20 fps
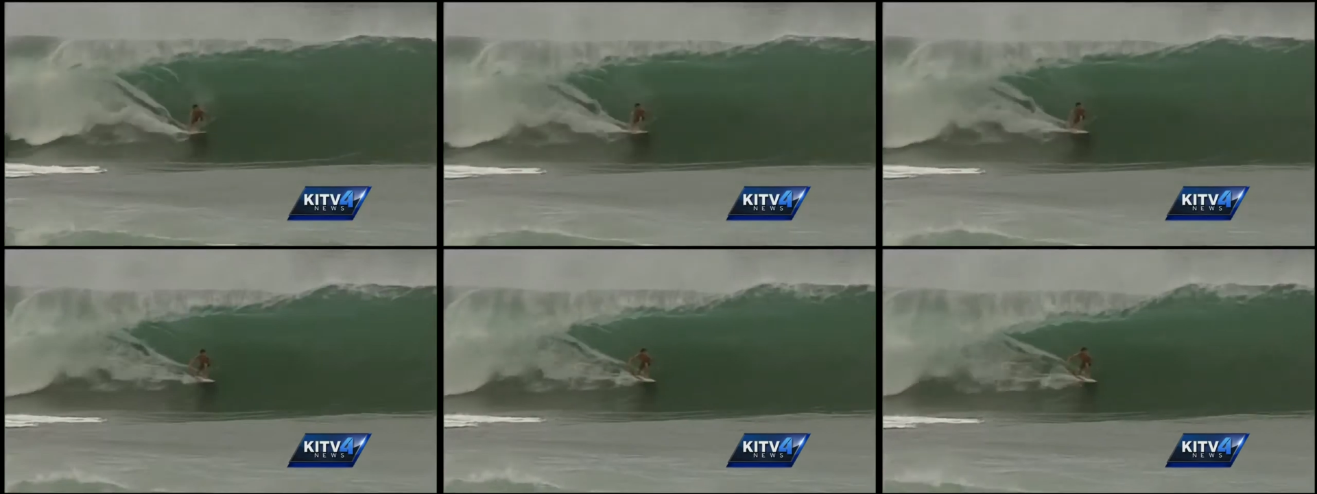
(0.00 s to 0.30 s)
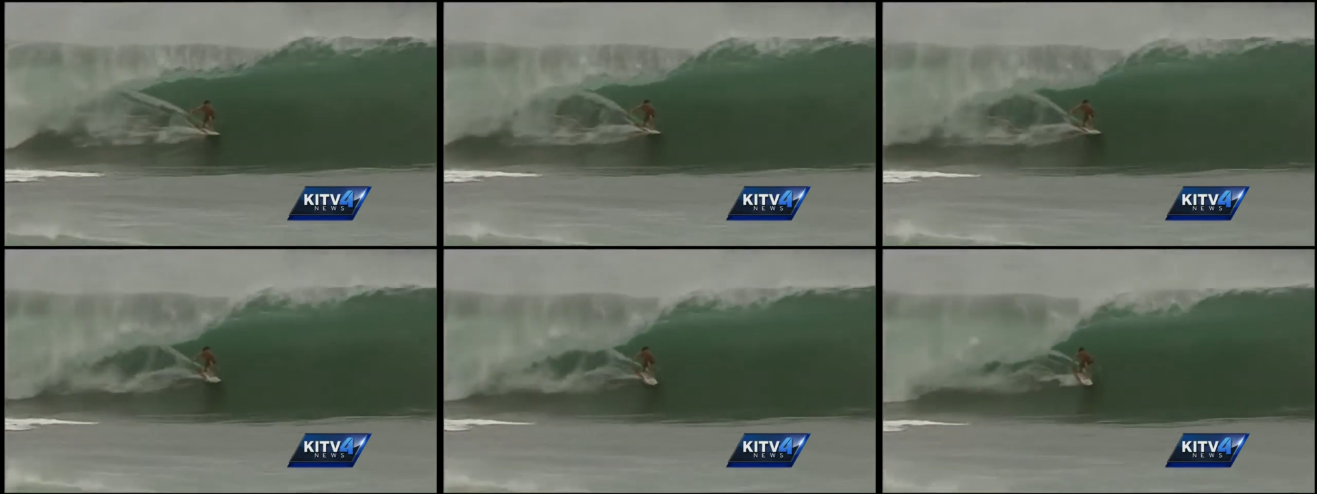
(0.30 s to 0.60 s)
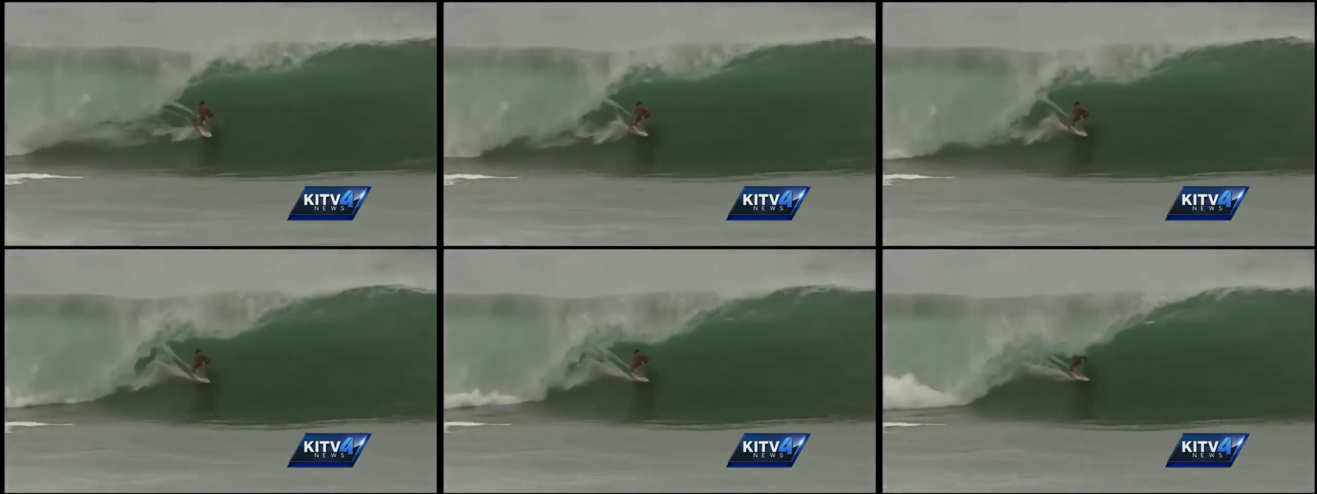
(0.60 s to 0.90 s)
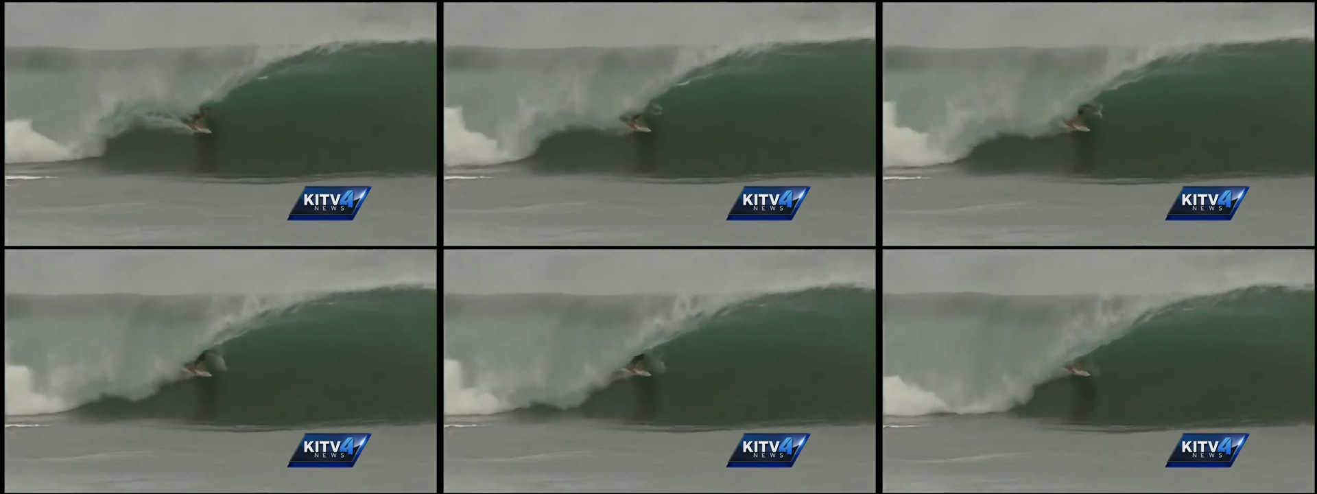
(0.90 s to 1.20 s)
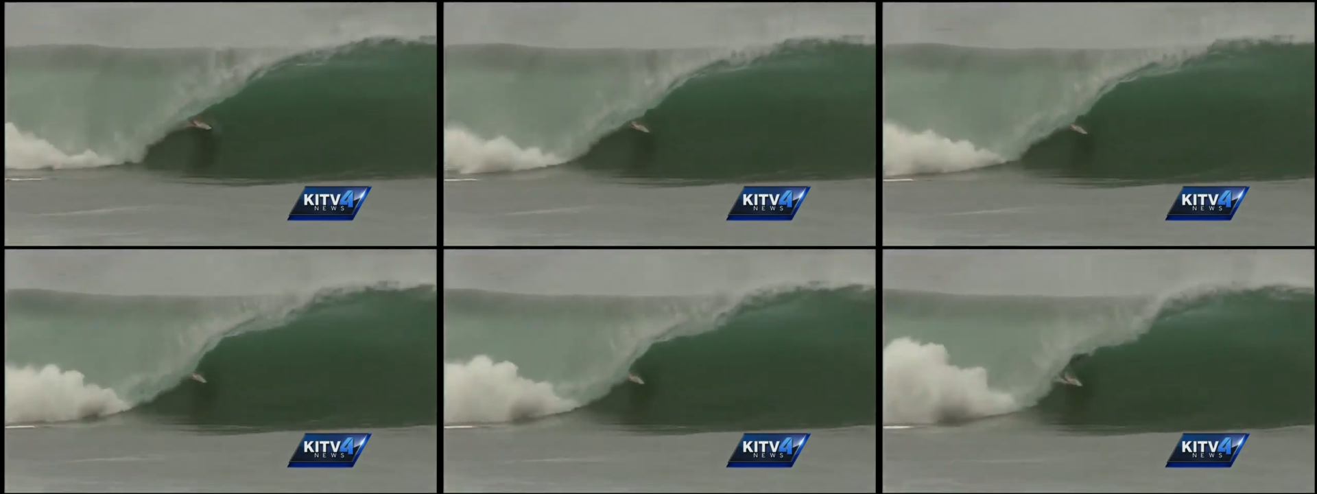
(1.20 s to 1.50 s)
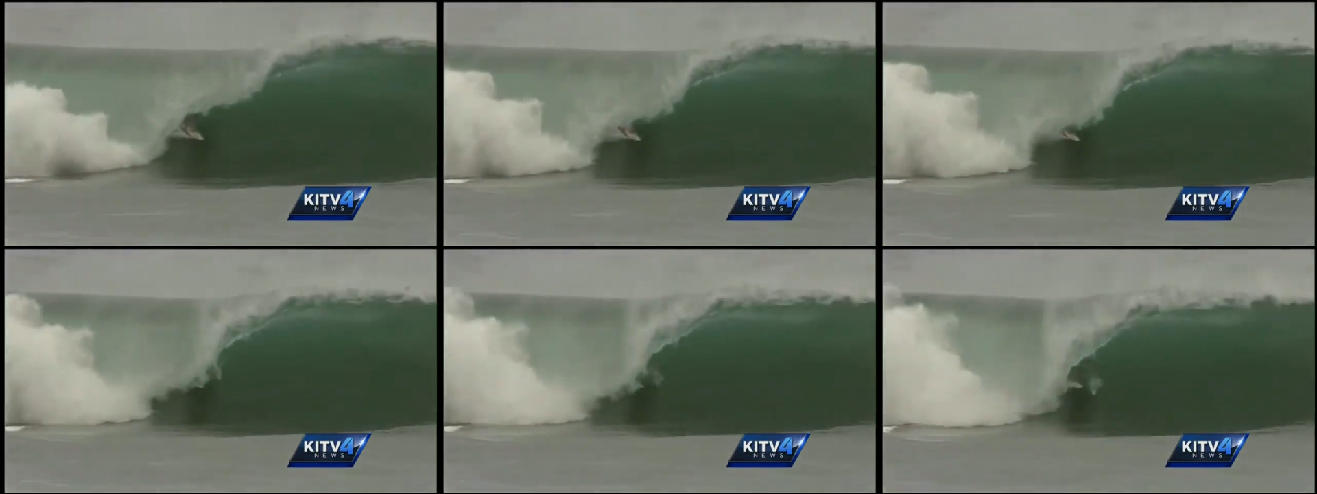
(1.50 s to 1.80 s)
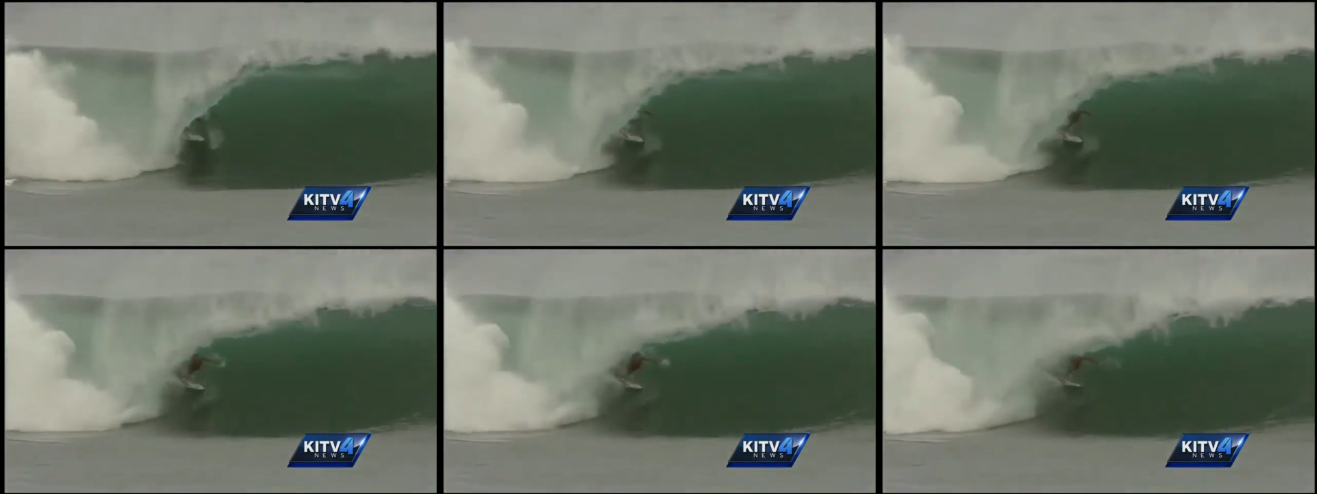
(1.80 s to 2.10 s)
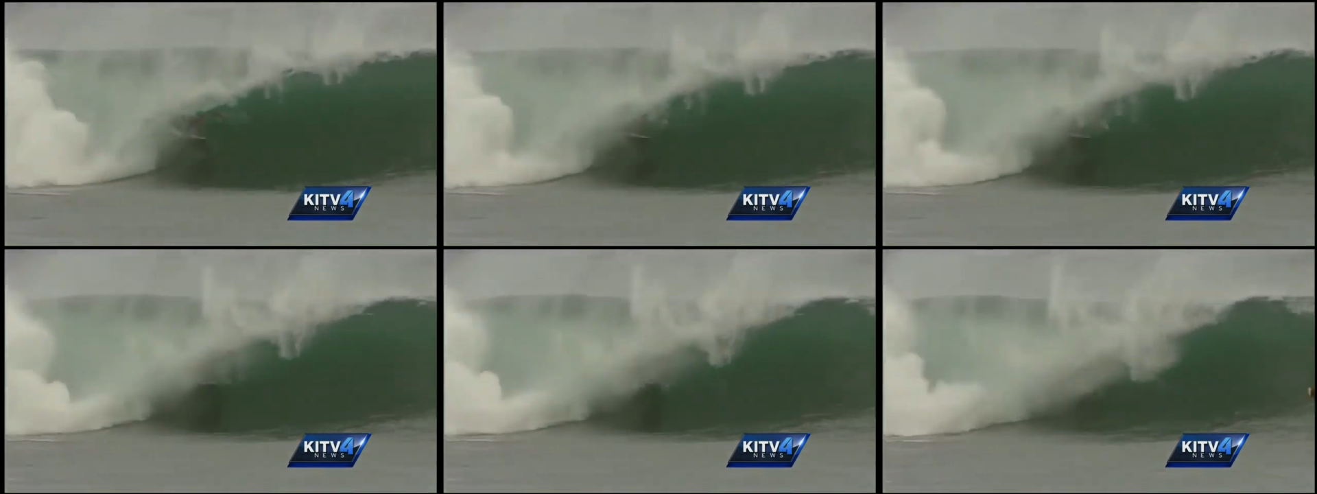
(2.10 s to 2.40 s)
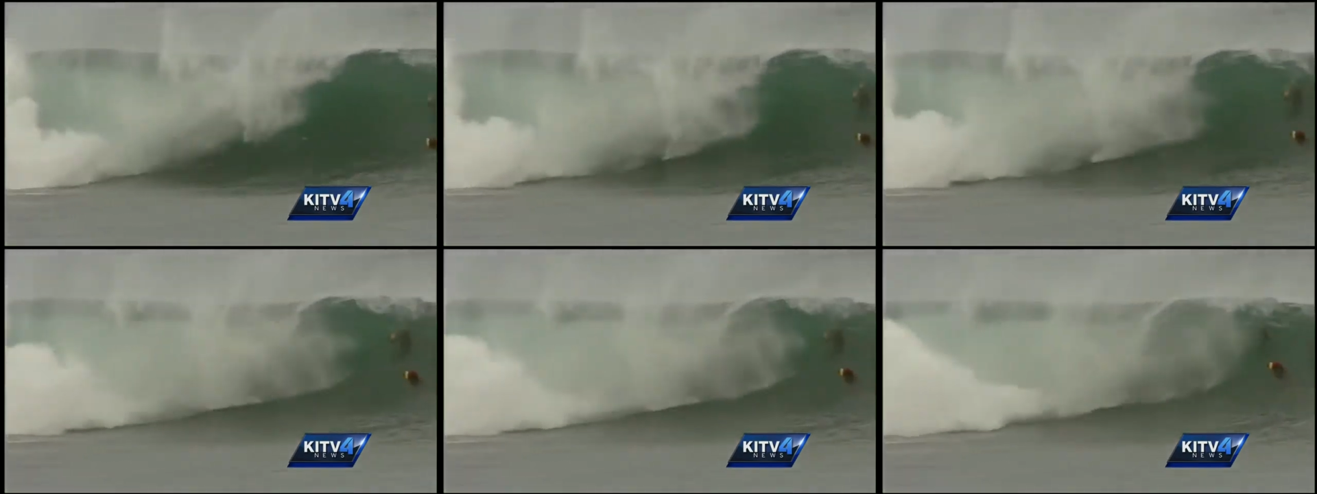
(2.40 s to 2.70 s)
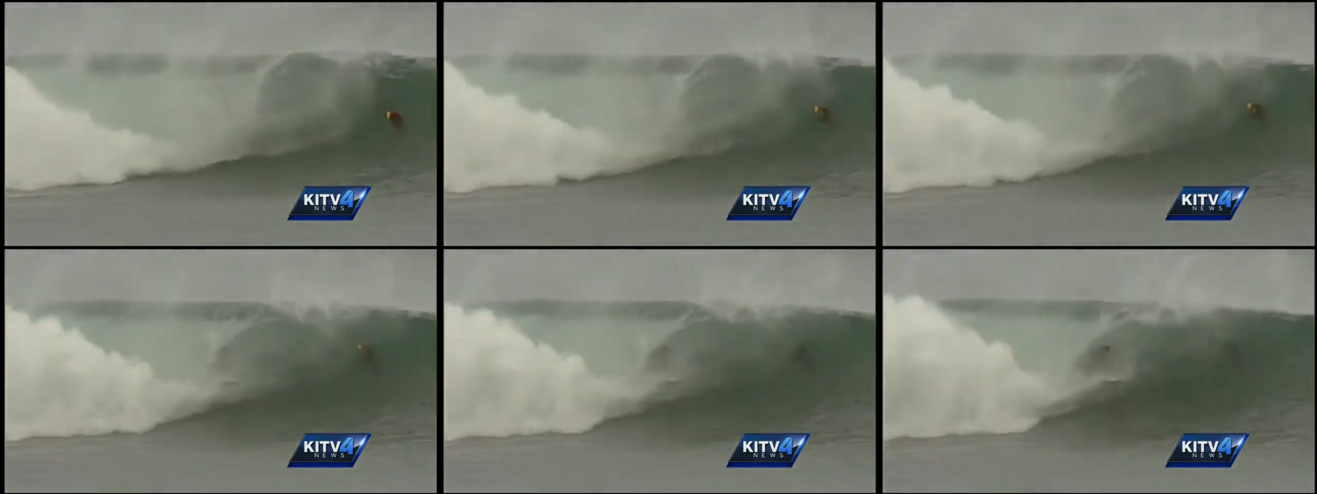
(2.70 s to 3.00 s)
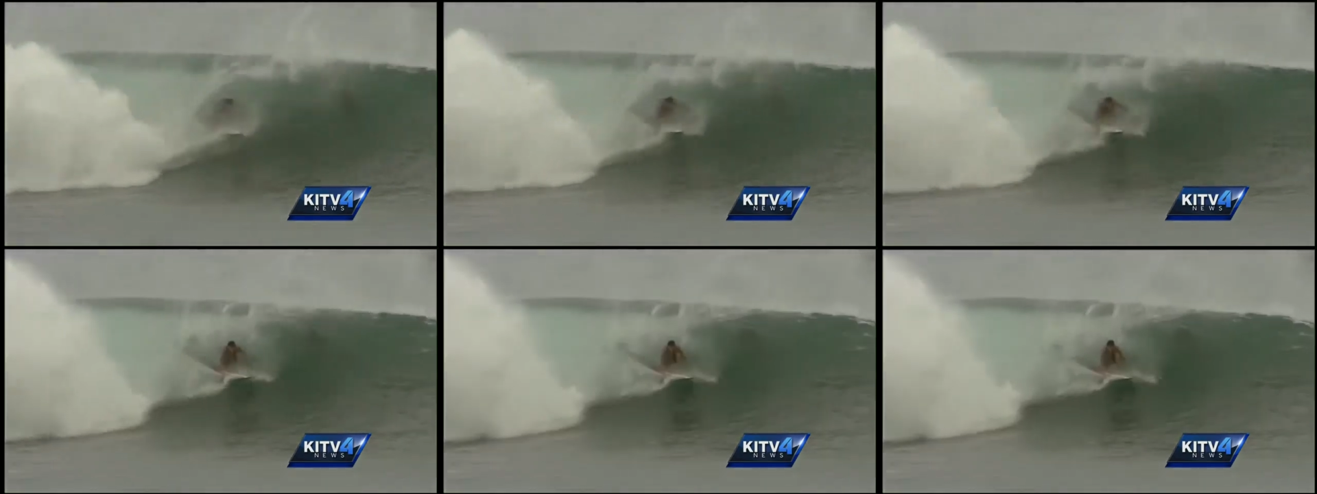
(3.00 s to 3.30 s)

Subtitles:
(no speaker visible)